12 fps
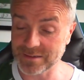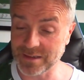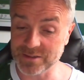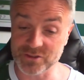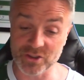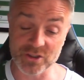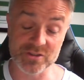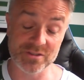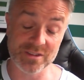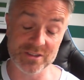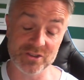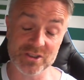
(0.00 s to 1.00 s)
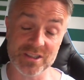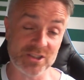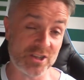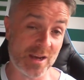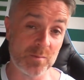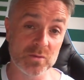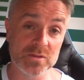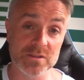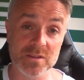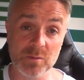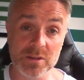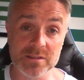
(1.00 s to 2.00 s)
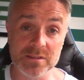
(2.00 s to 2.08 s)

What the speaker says: It's just a shambles is the word